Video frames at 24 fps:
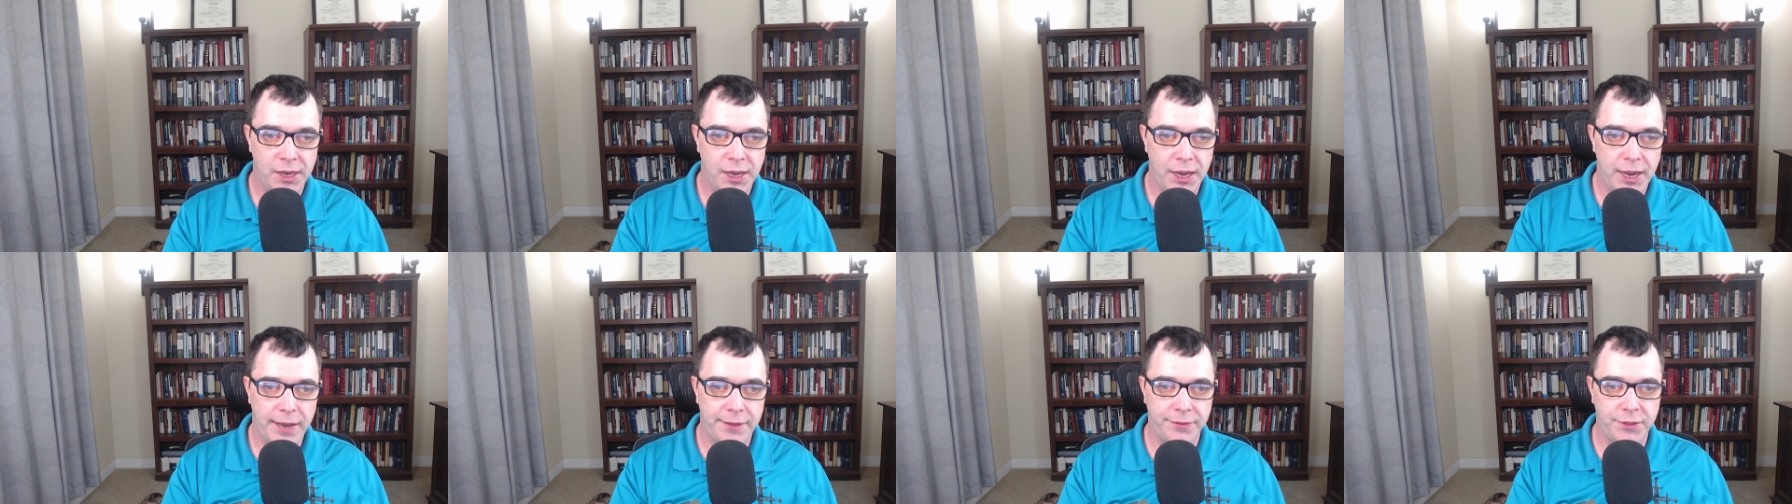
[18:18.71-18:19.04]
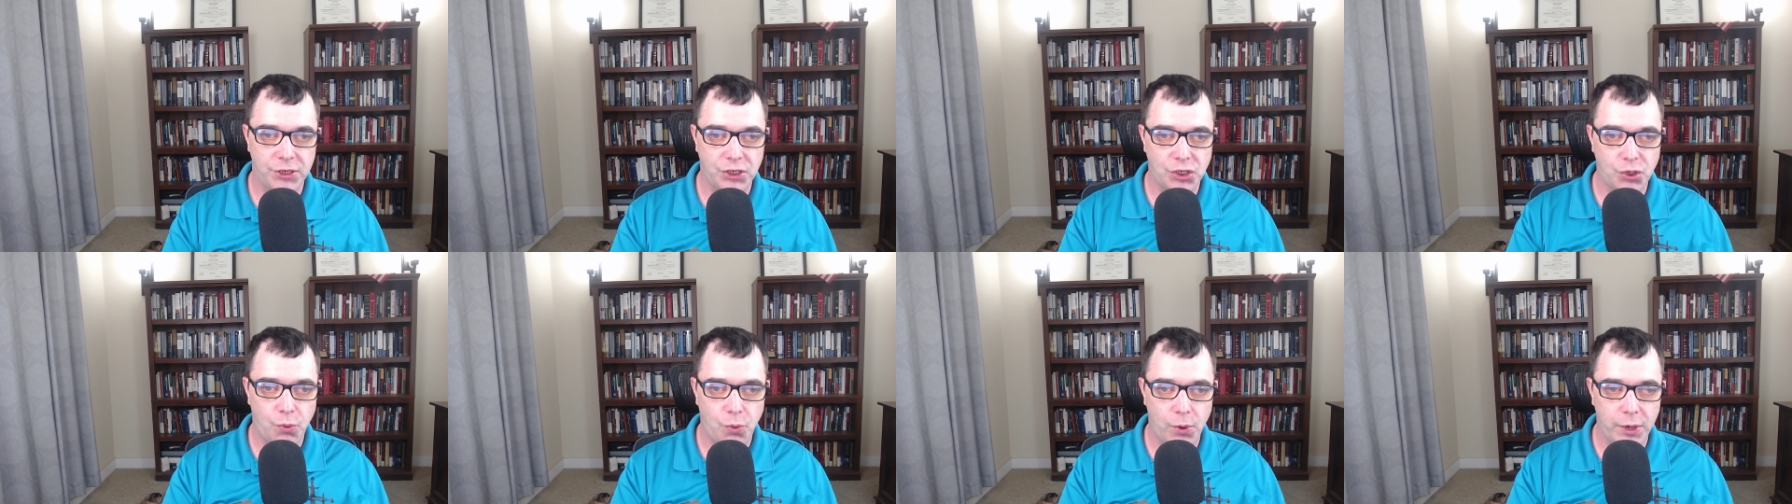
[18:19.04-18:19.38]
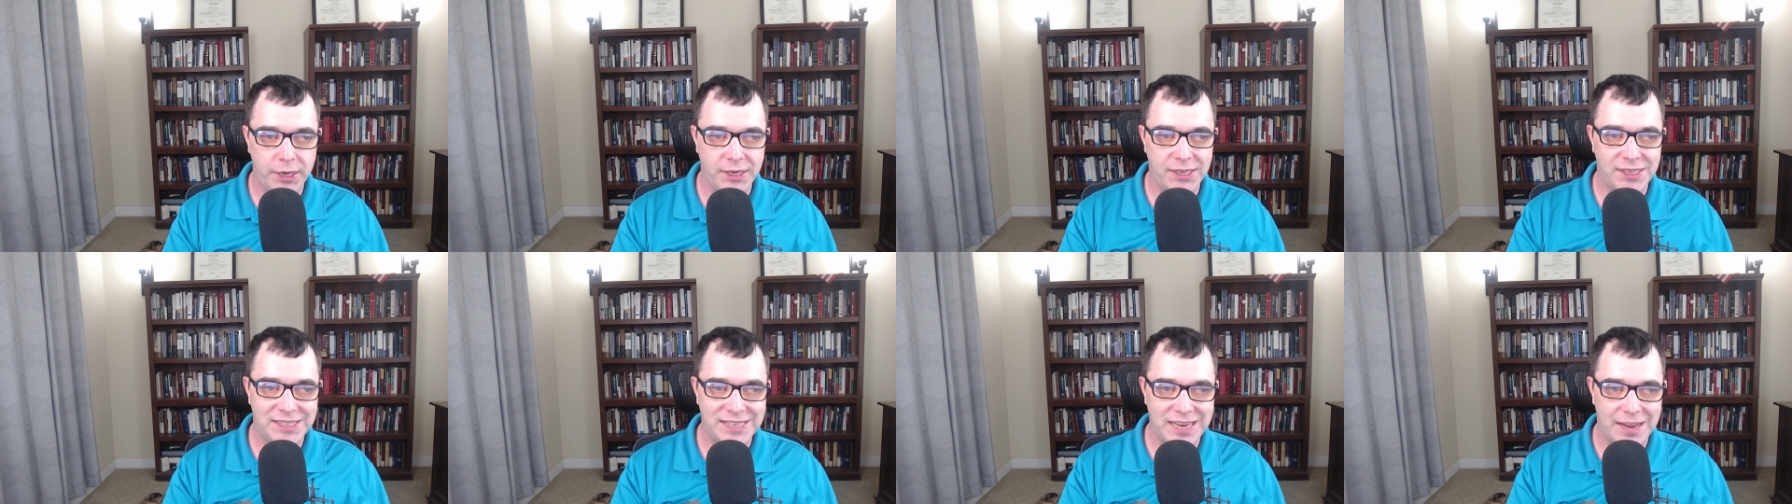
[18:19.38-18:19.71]
and the
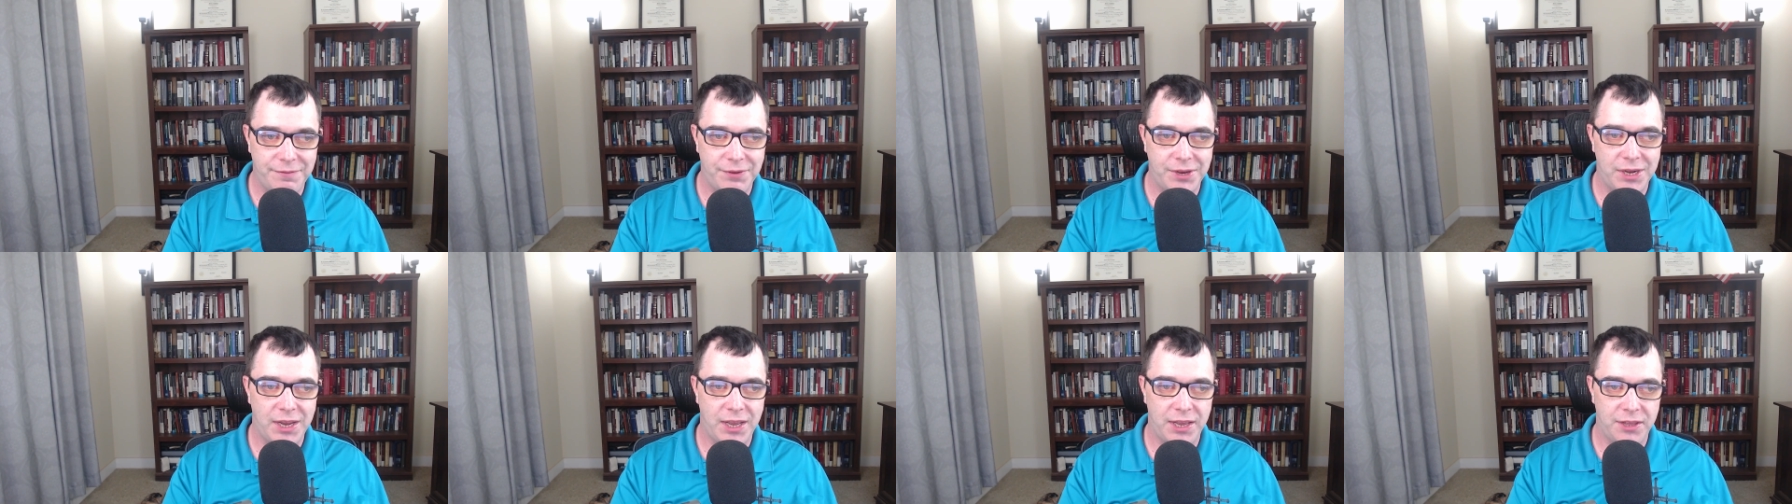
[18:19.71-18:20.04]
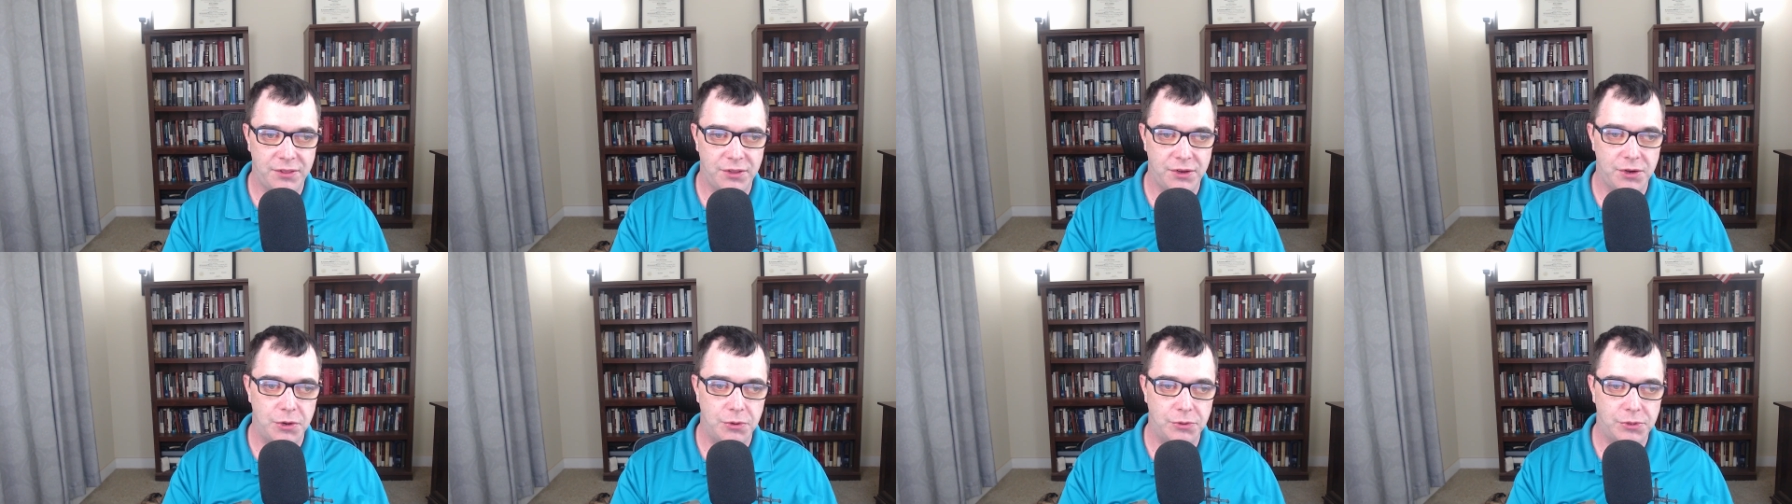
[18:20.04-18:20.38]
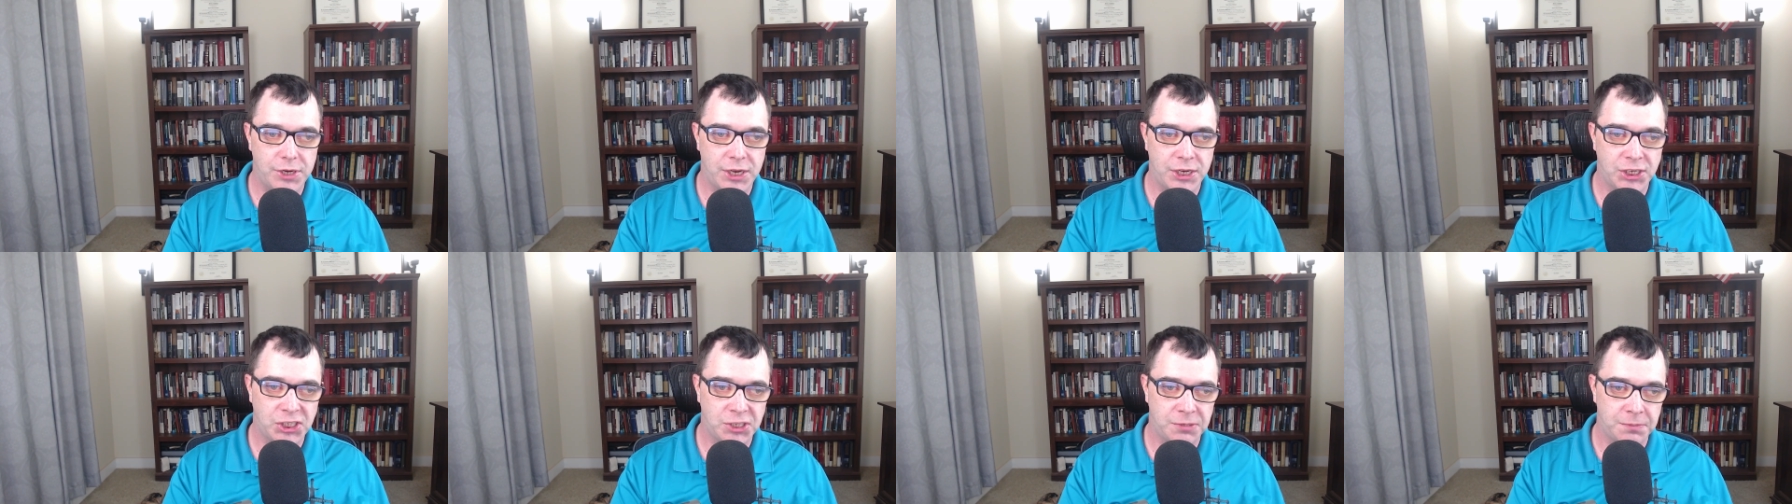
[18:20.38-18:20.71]
twenty-seven in the New
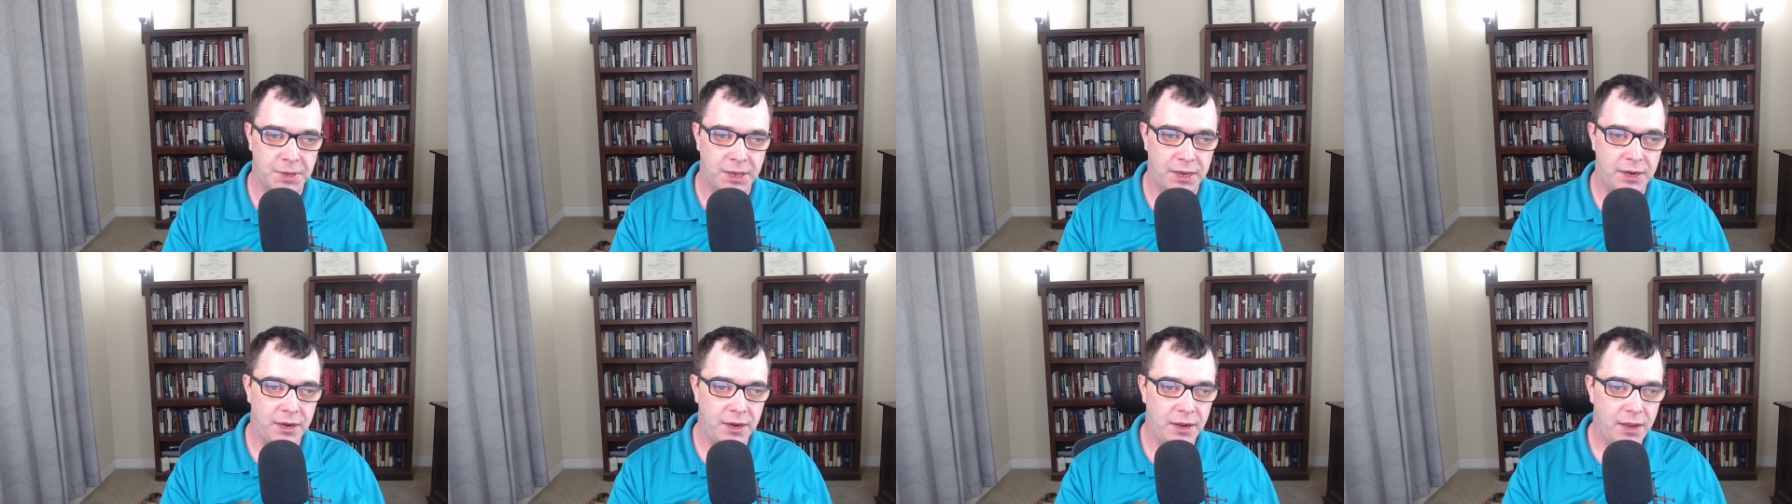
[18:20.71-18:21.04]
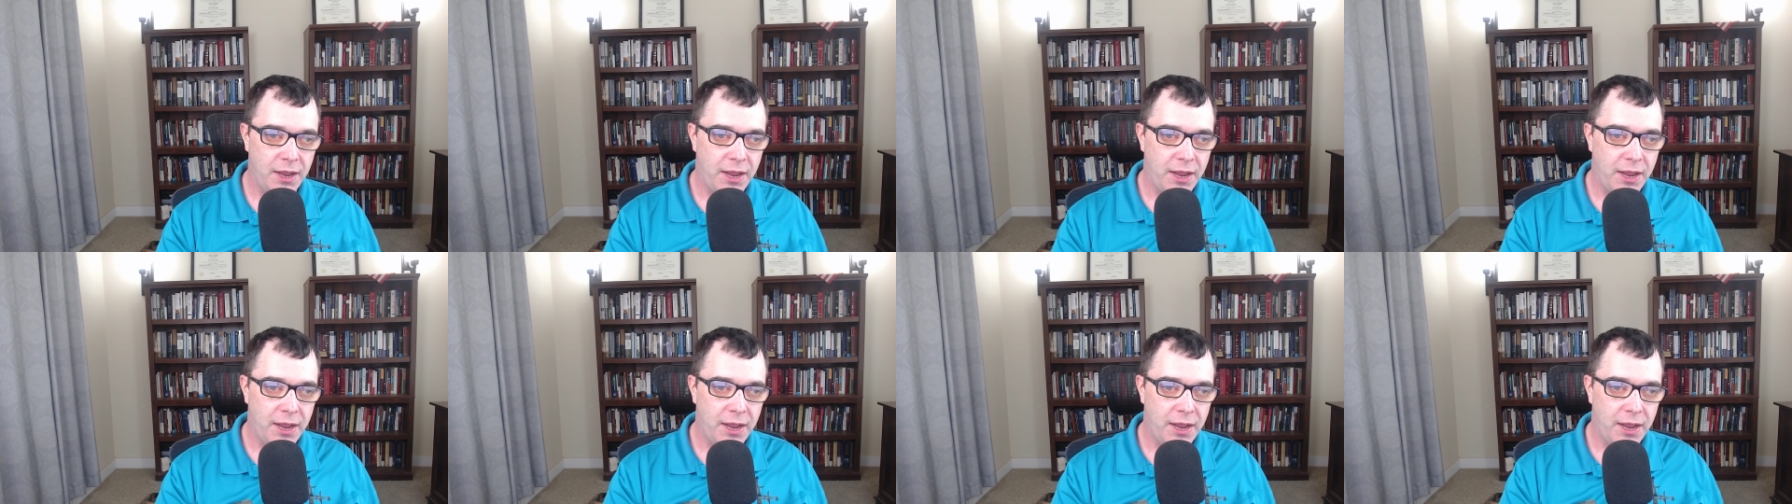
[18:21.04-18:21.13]
Testament.